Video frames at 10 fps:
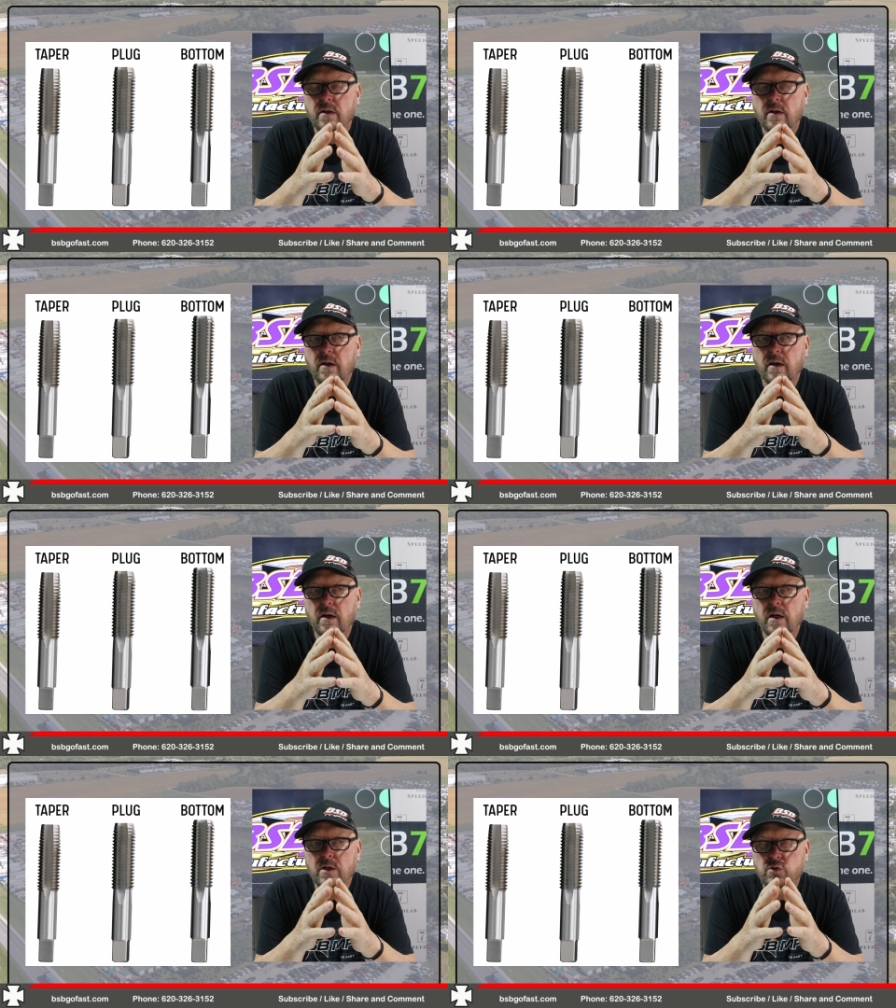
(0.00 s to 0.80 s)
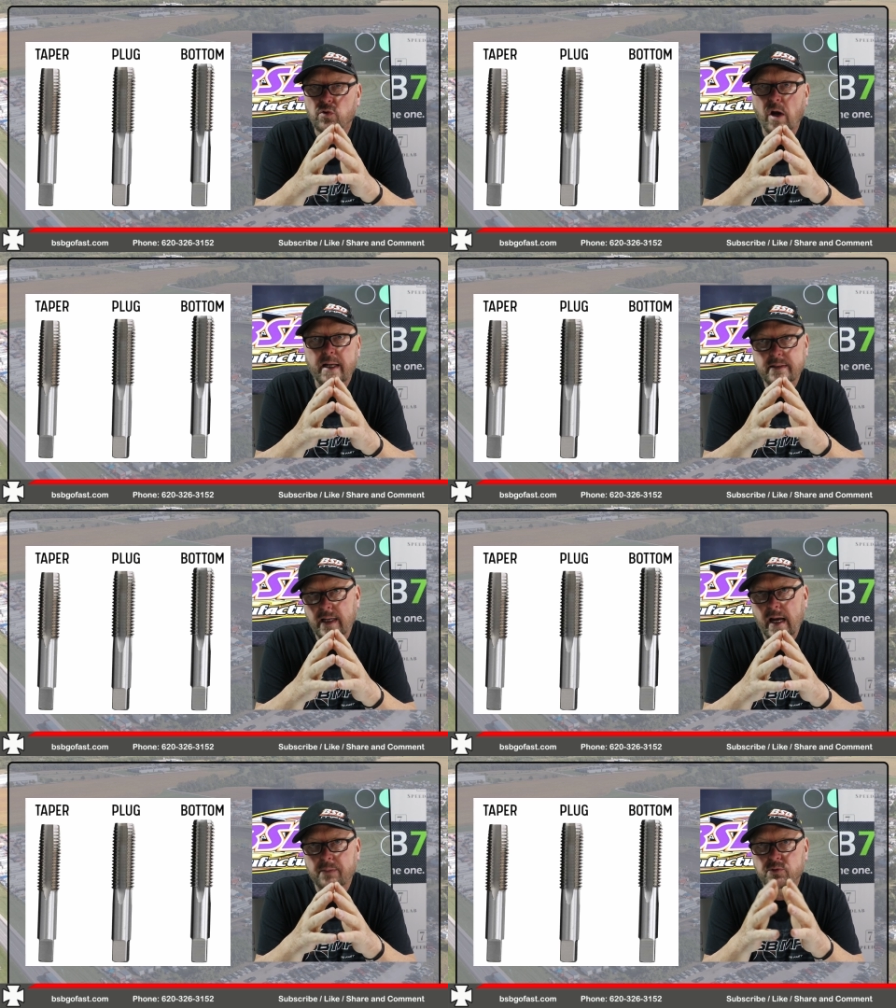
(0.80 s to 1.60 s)
uh, a dry
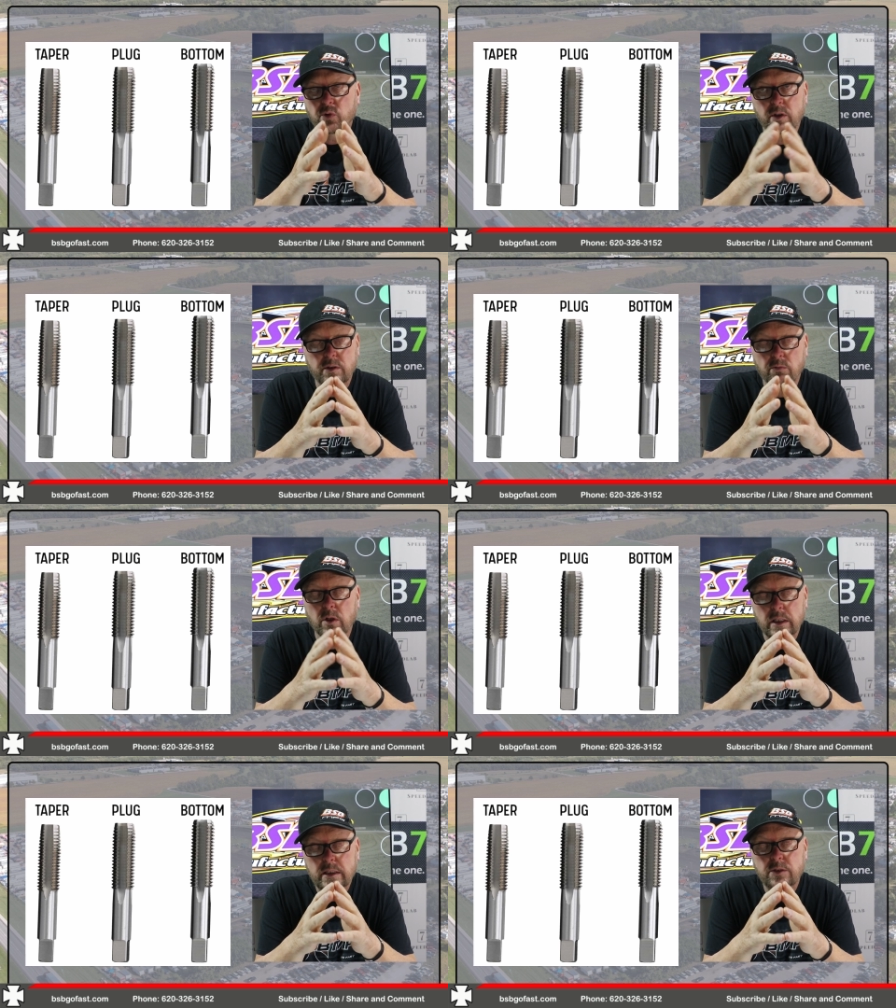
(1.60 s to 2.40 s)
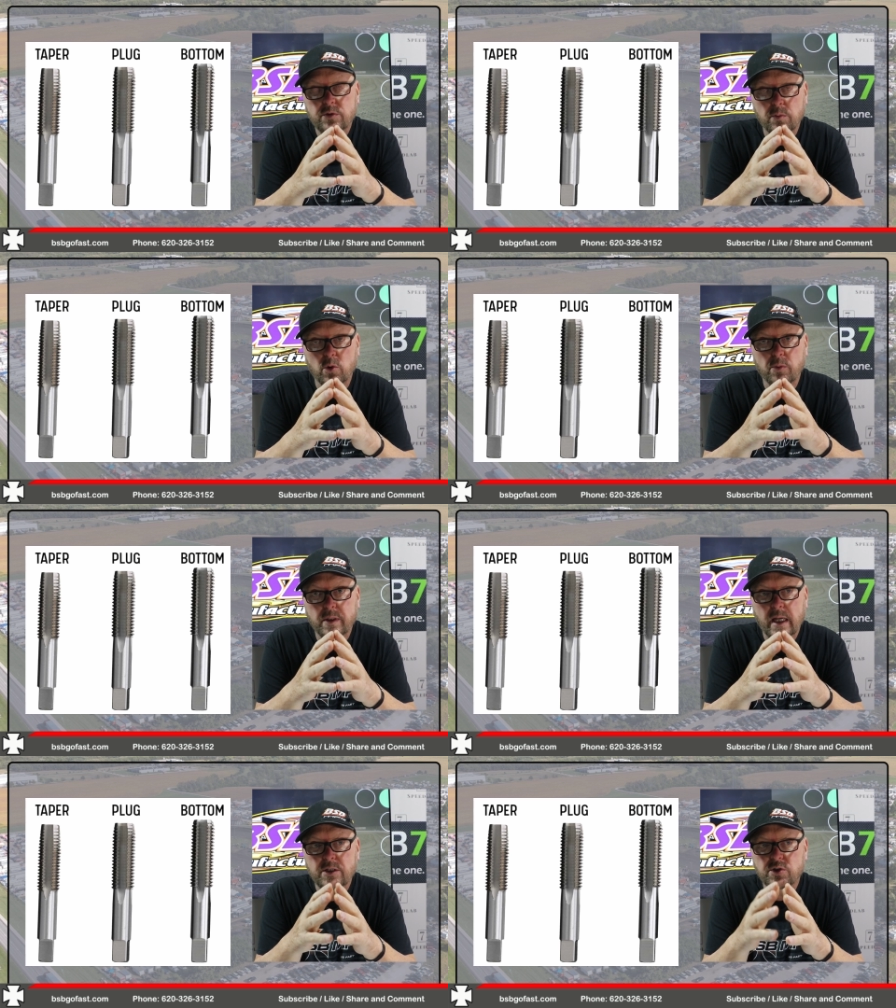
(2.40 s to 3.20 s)
tap. So it really needs some
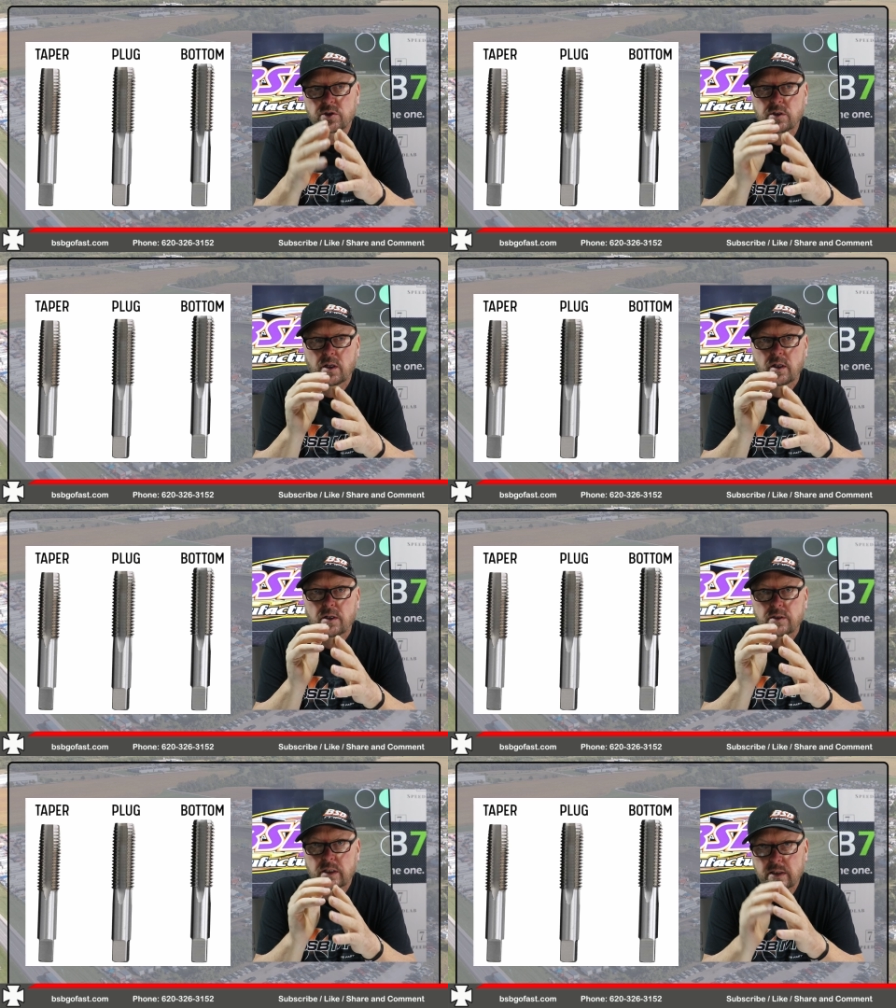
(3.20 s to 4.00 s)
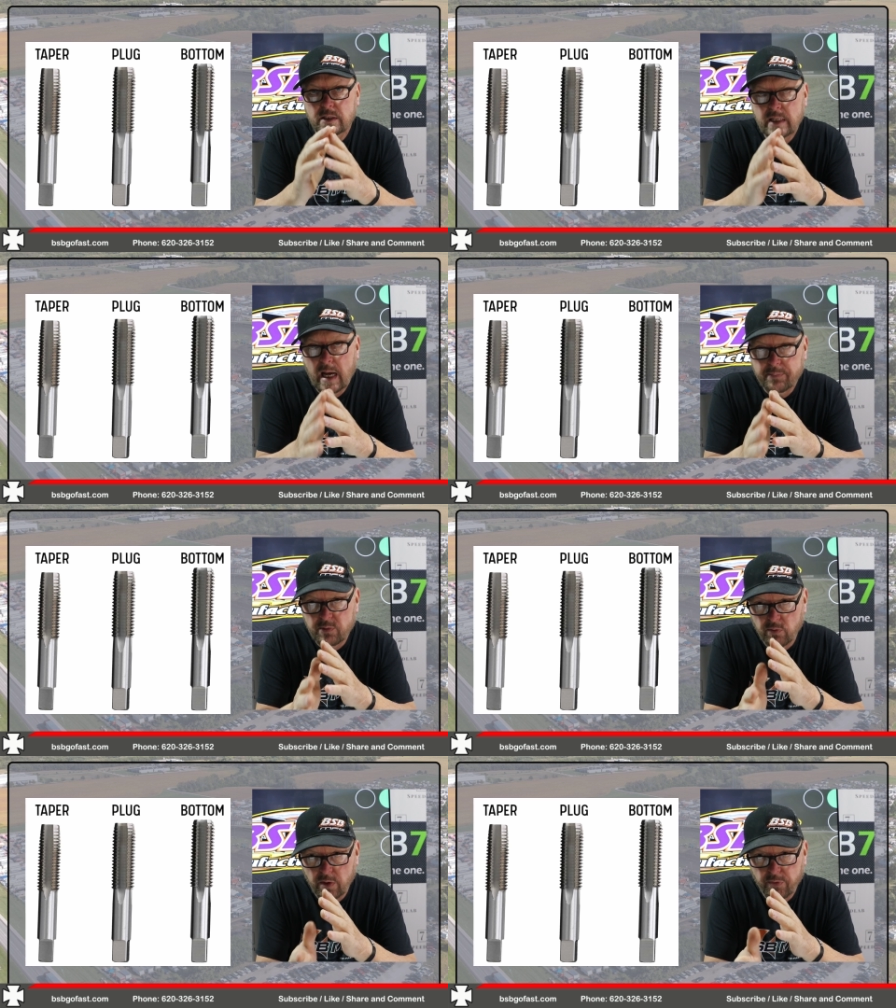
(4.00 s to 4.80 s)
lubrication to get the tap
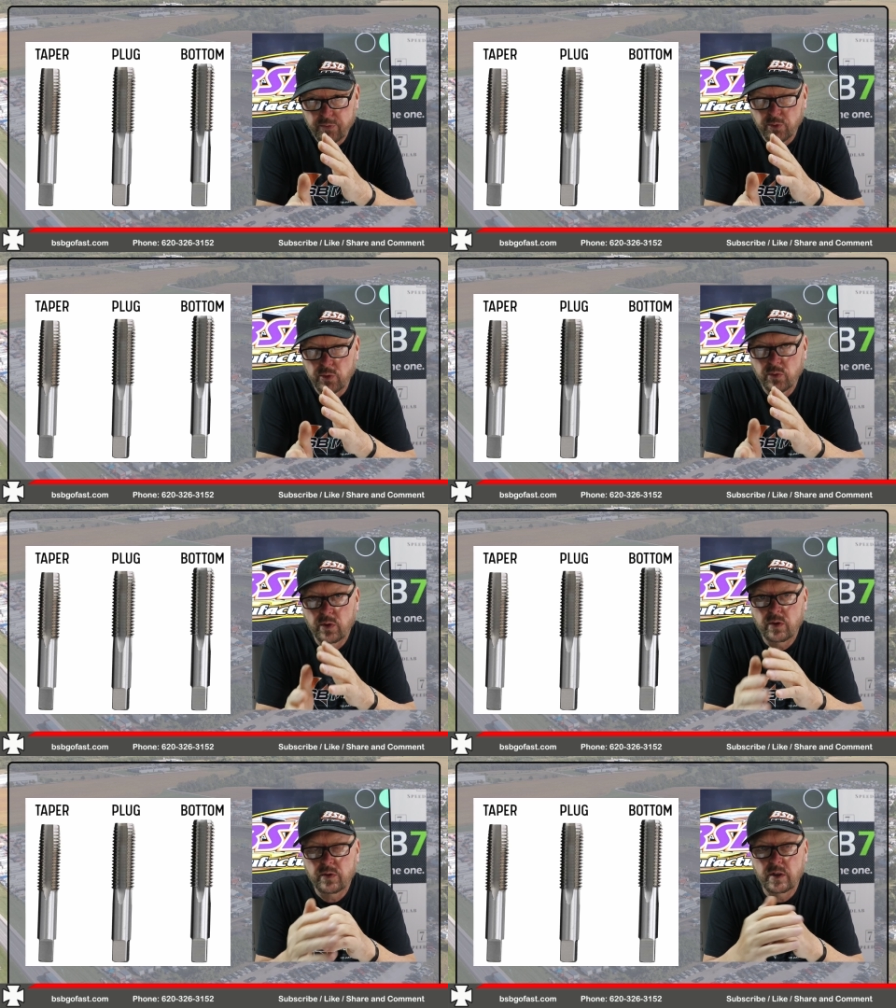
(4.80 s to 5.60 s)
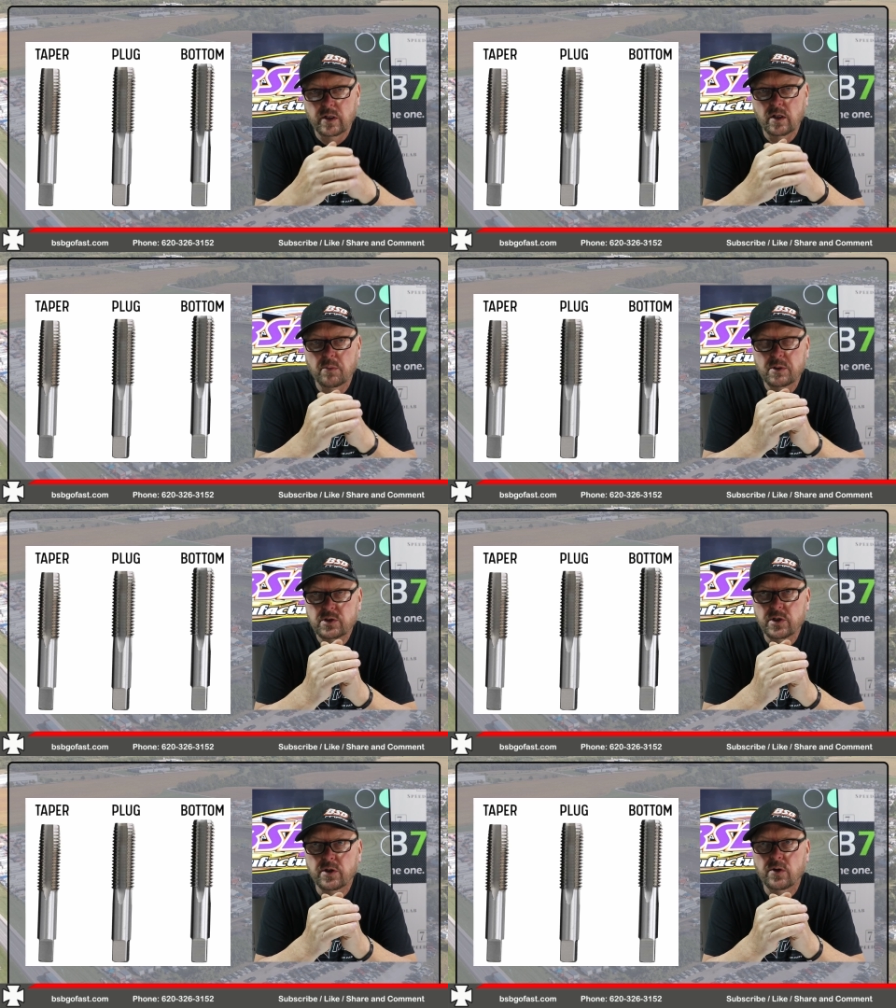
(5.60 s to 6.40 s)
to run through the, the uh,
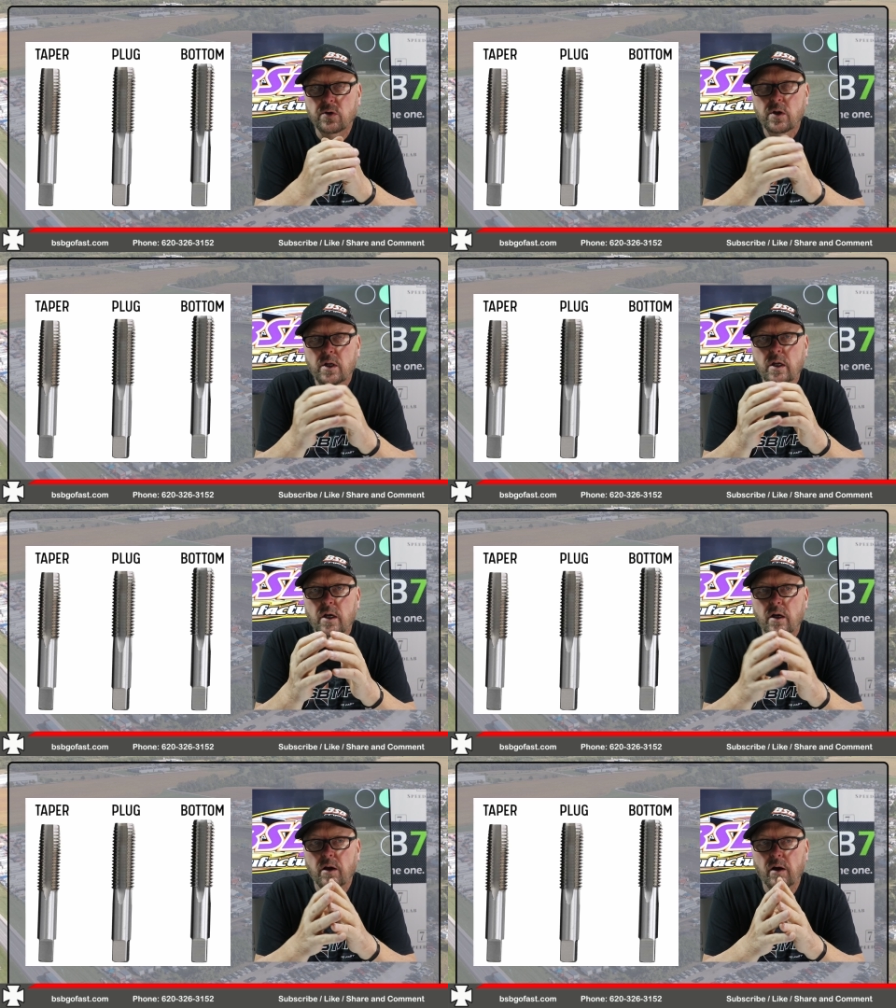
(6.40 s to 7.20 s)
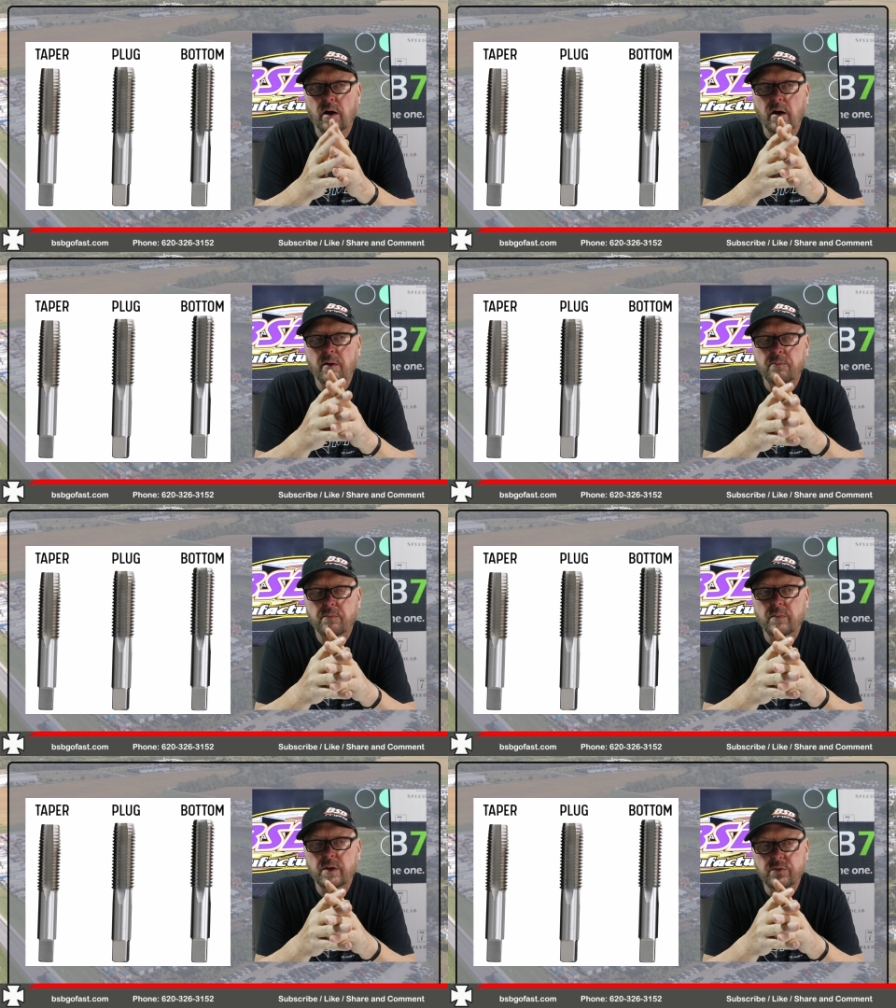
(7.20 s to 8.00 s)
material
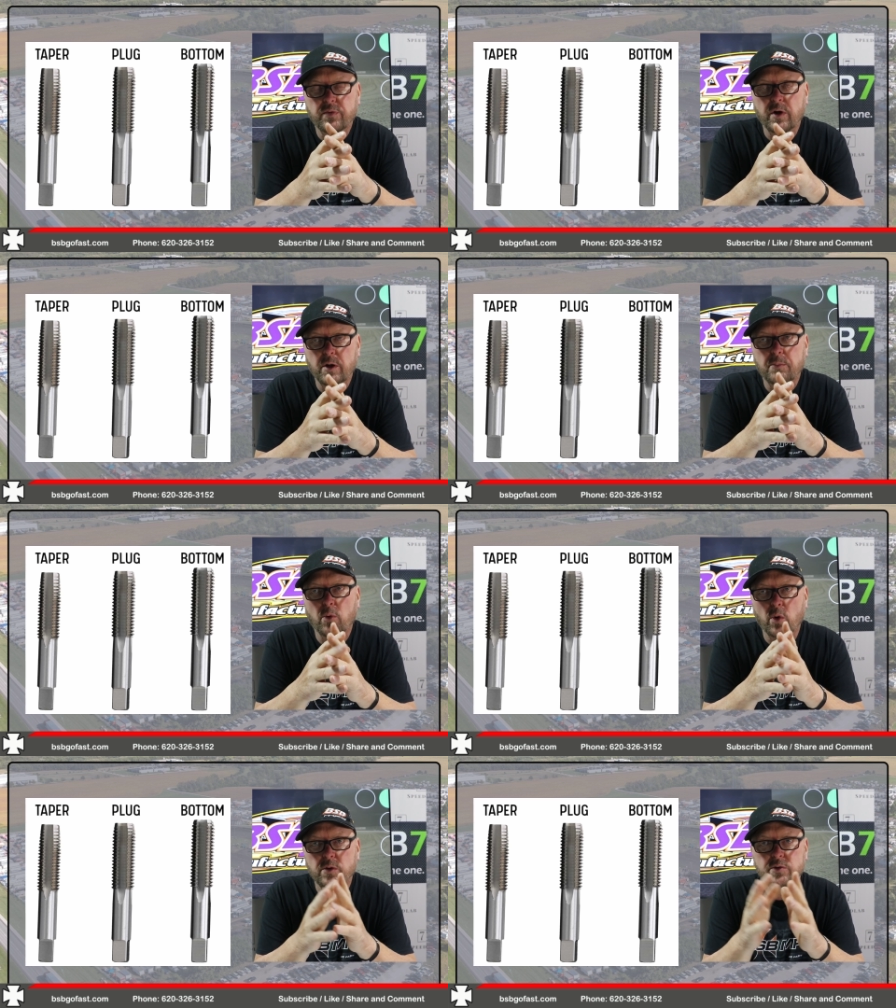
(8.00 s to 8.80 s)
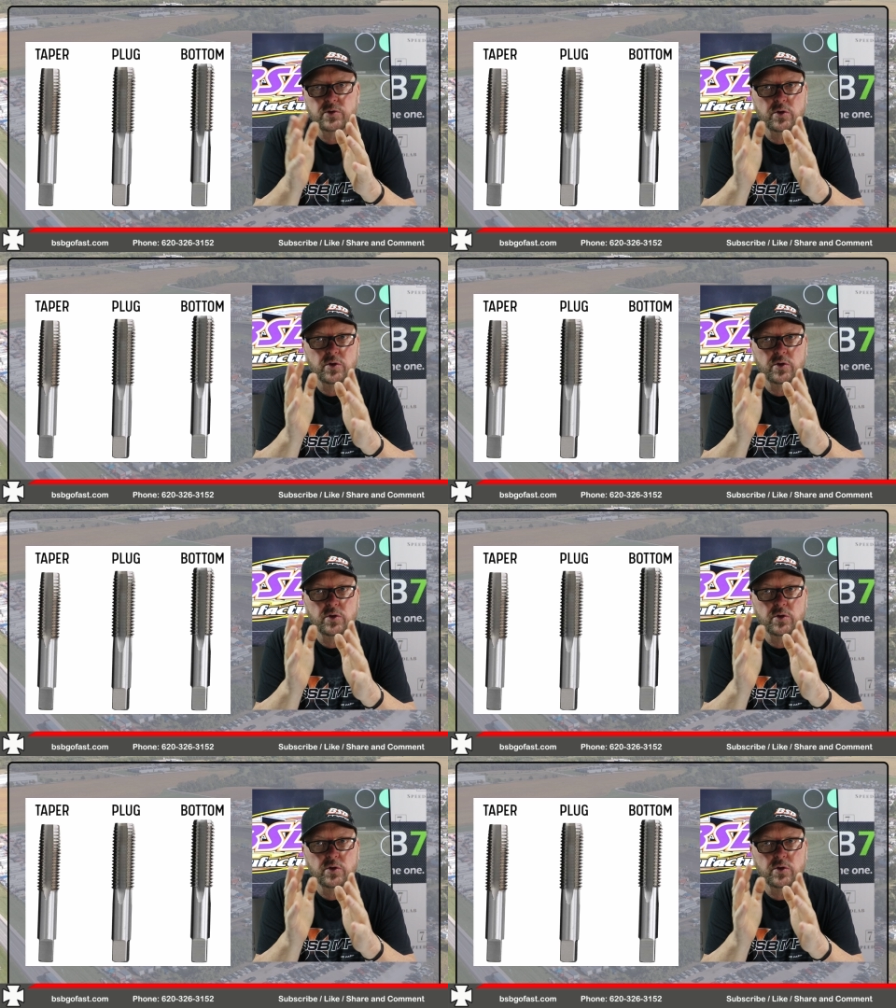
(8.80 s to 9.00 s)
um, it's very important.